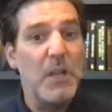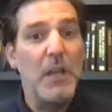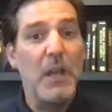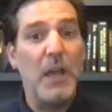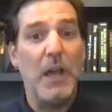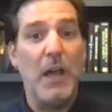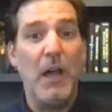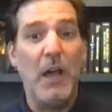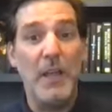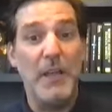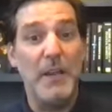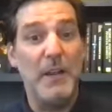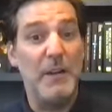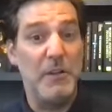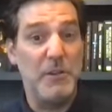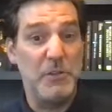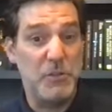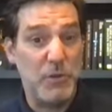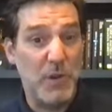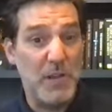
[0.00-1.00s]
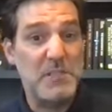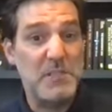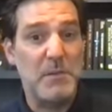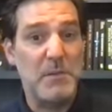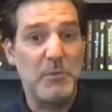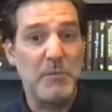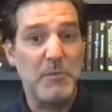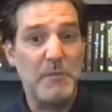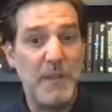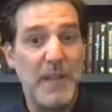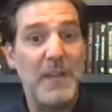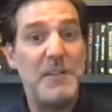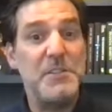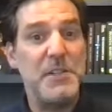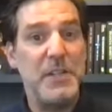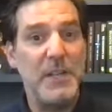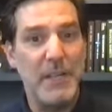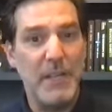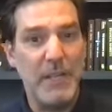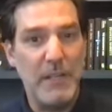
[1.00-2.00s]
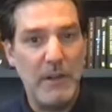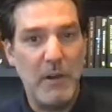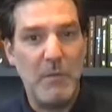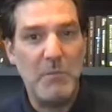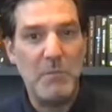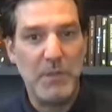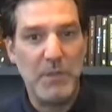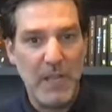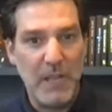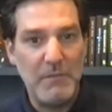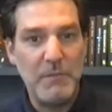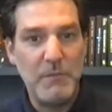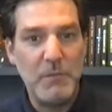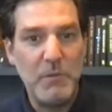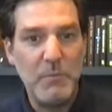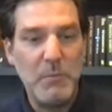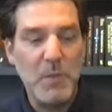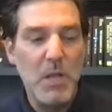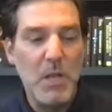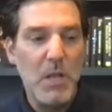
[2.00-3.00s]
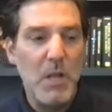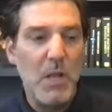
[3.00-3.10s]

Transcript: in an addressable fashion in our platform,